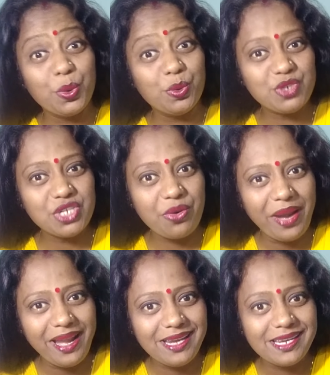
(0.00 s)
whom,
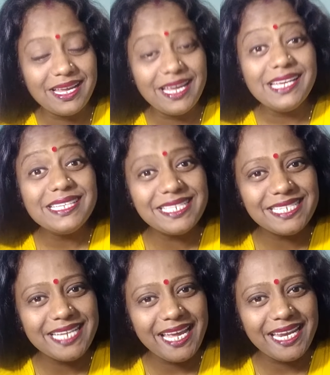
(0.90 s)
children?
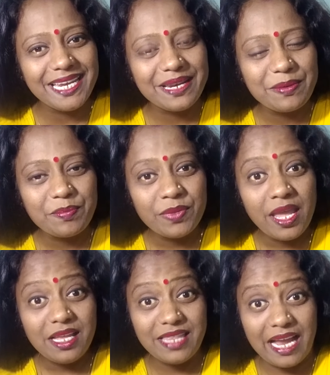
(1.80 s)
Tine.
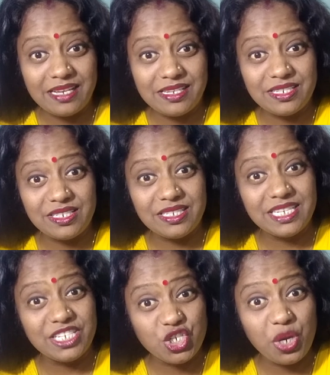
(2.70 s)

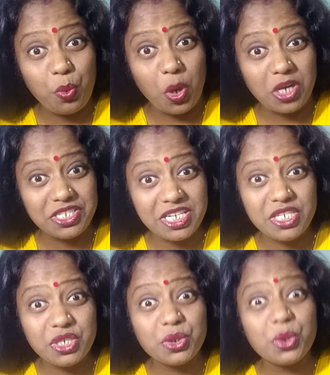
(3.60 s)
Did she
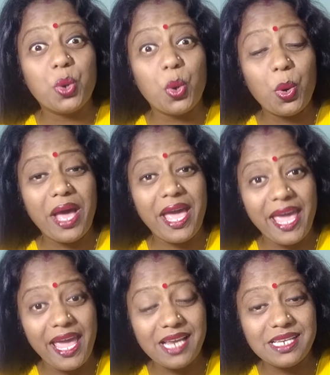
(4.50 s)
wanted to go
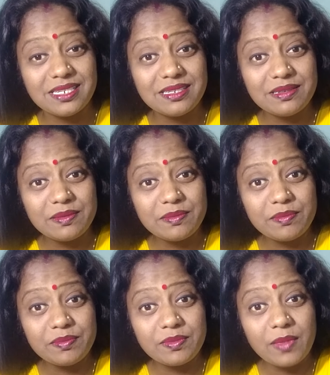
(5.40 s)
ahead?
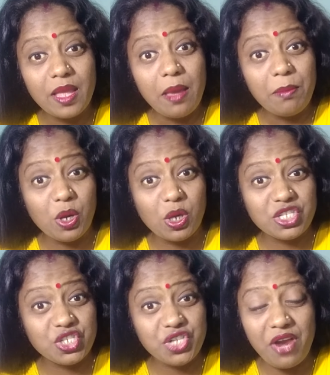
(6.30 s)

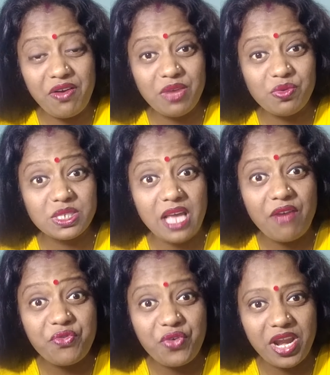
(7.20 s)
Because Charing was
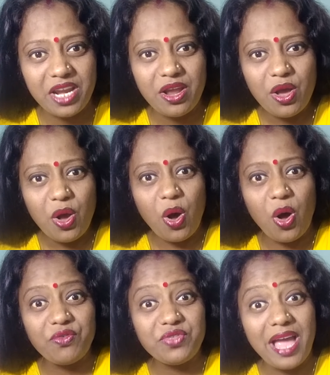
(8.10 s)
afraid
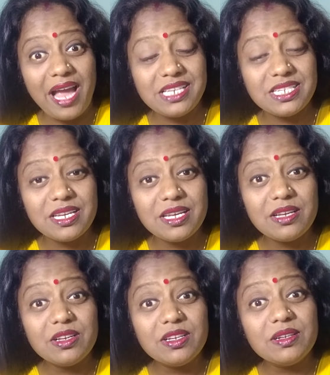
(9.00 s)
of that
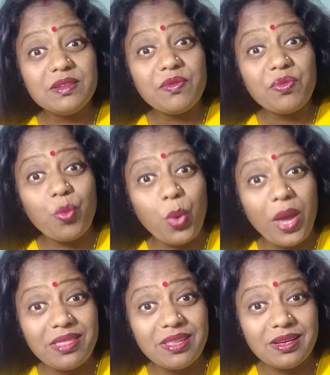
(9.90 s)

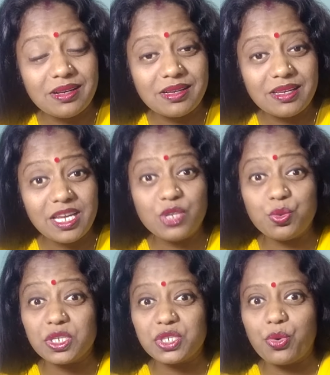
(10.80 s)
weather. It
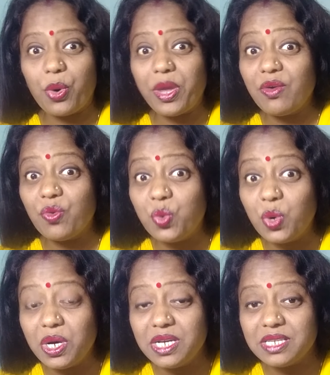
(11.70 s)
was growing
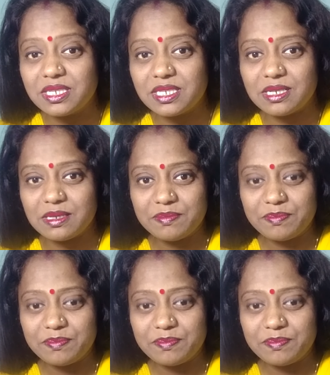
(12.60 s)
worse.